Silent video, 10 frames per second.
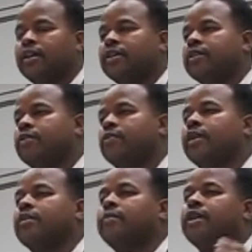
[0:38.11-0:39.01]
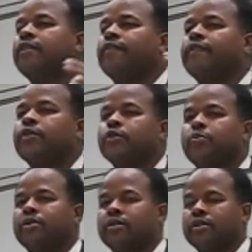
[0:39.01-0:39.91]
She wanted to be the first
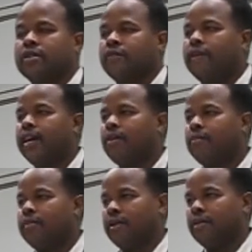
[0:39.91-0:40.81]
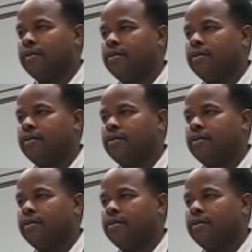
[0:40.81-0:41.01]
person to file her bill,